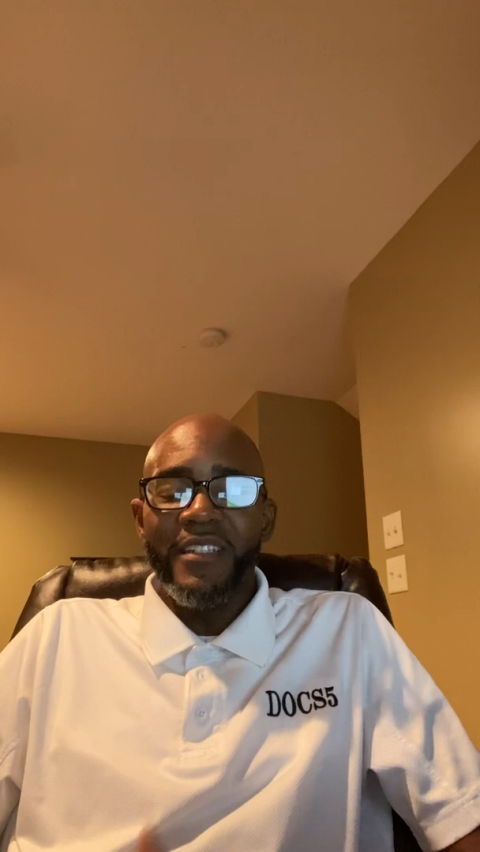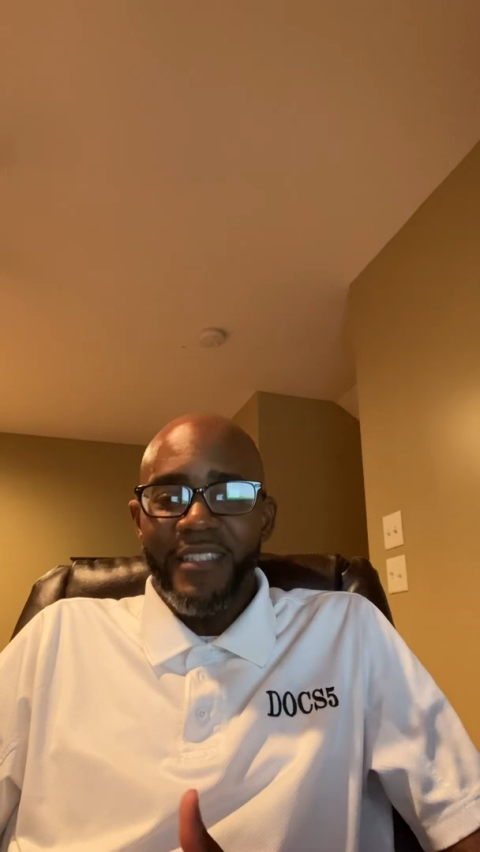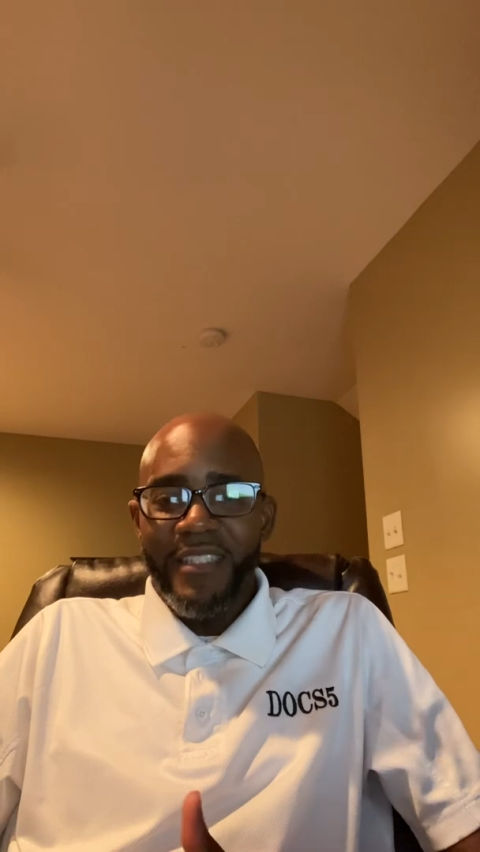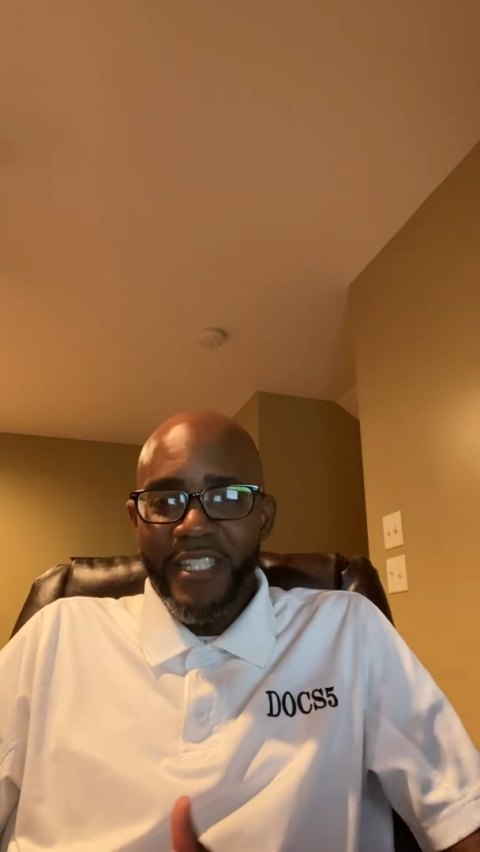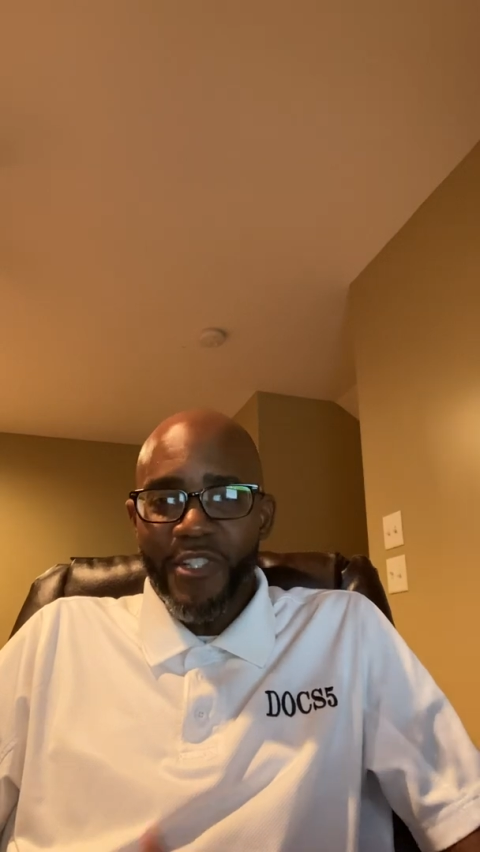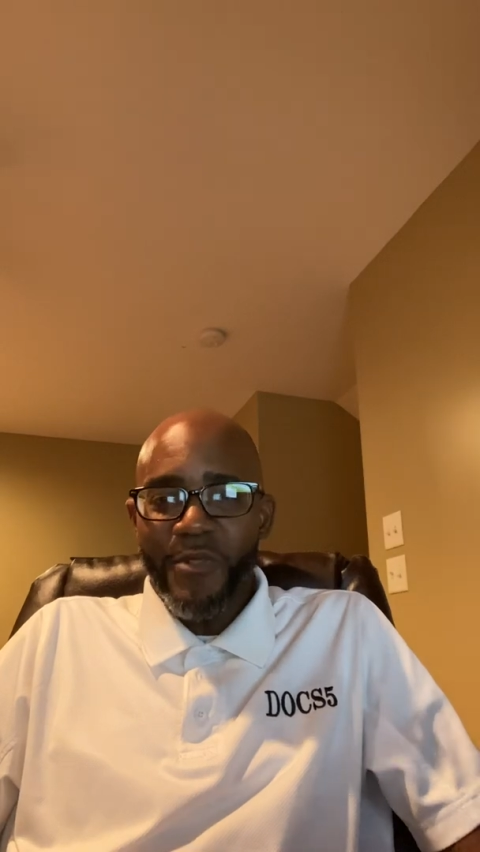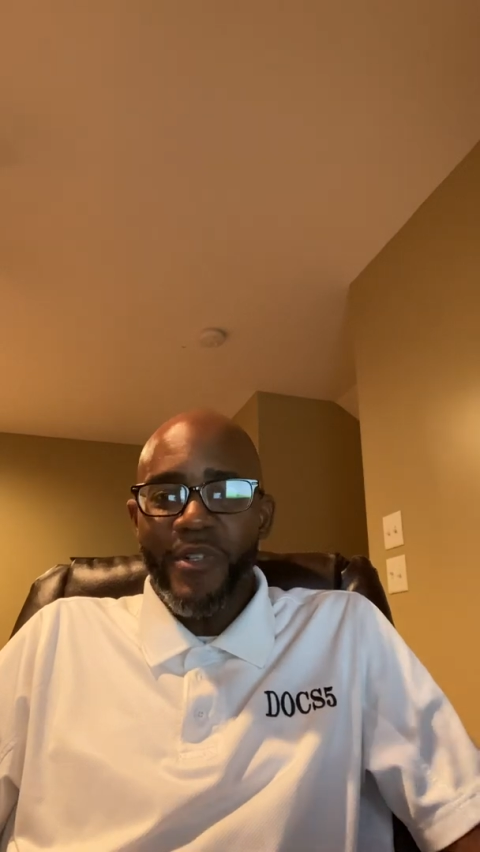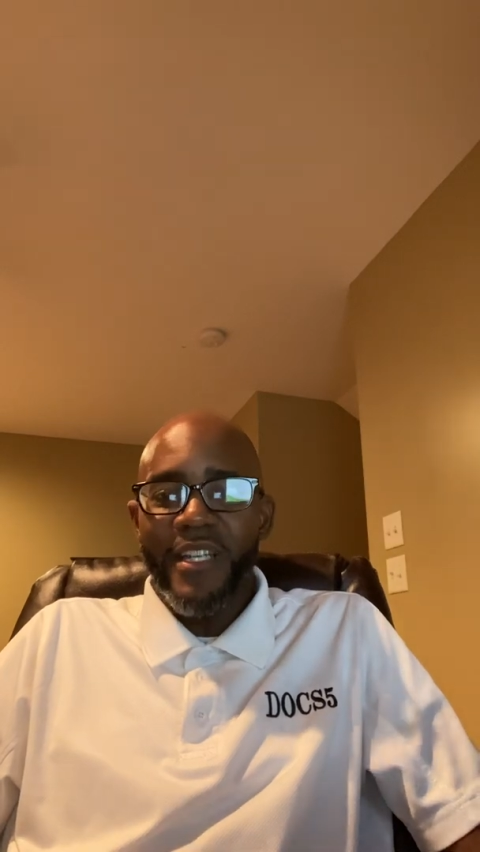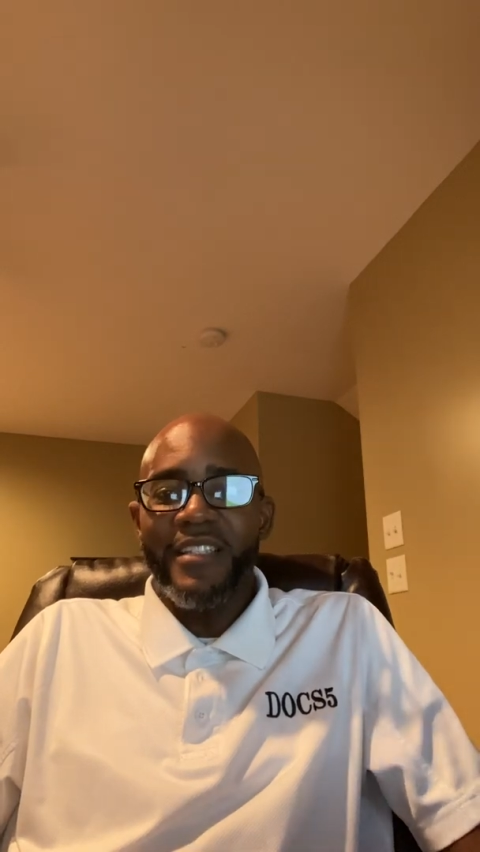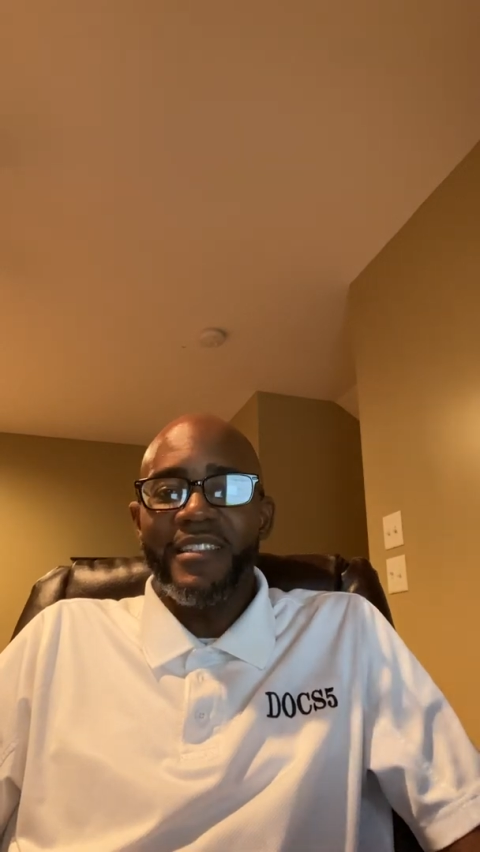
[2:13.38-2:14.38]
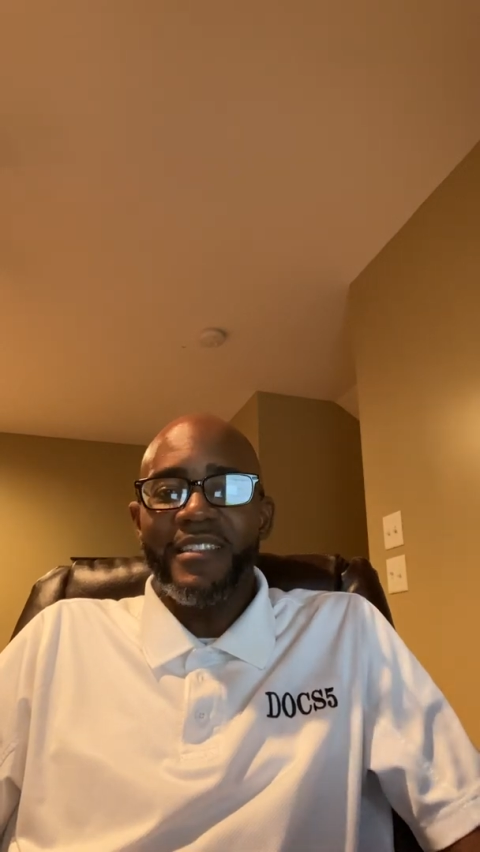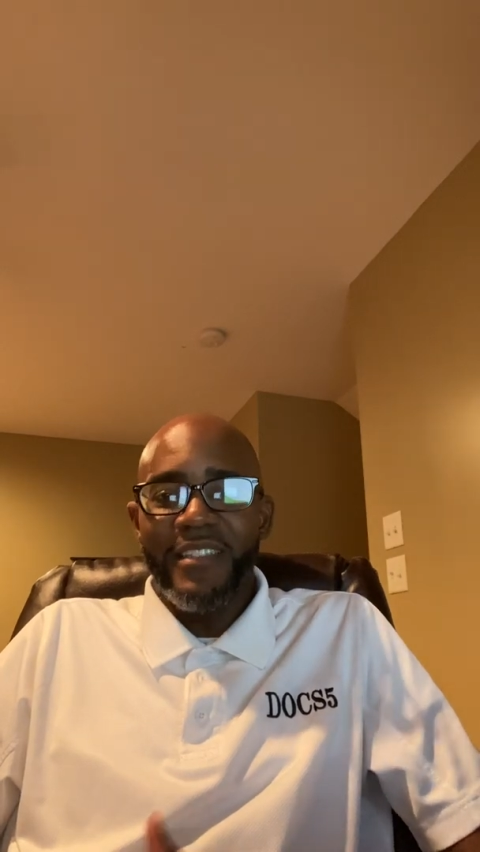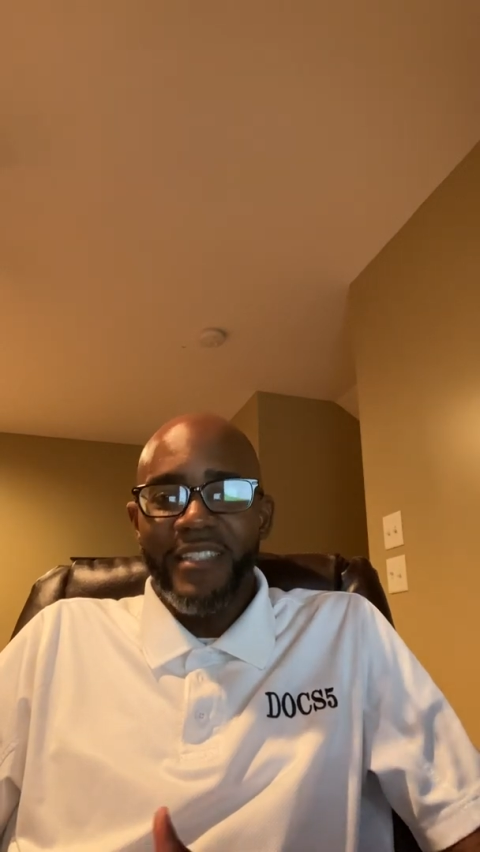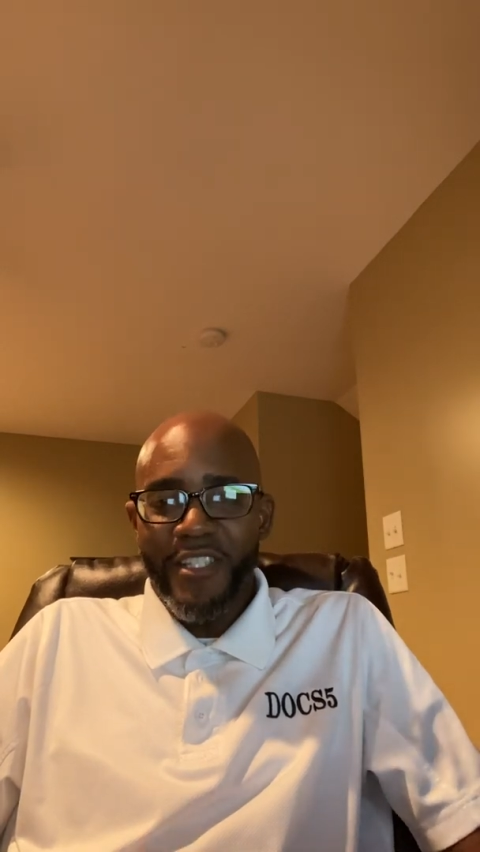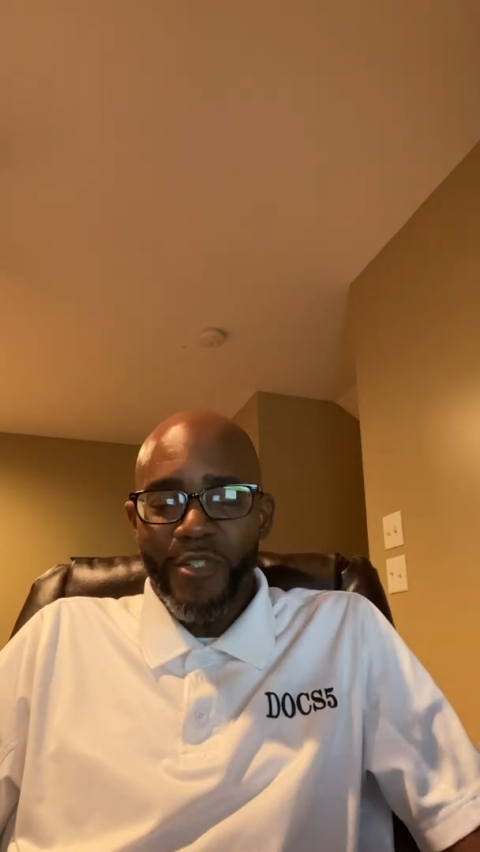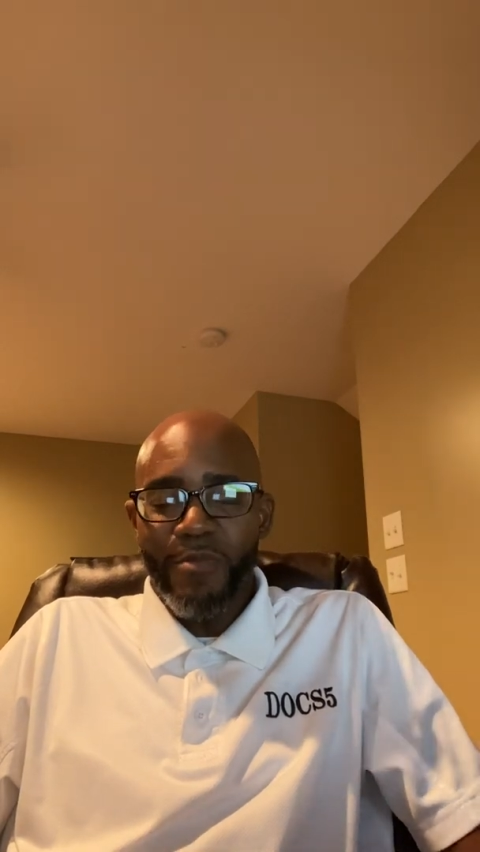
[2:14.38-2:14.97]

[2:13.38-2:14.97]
get your rest, get your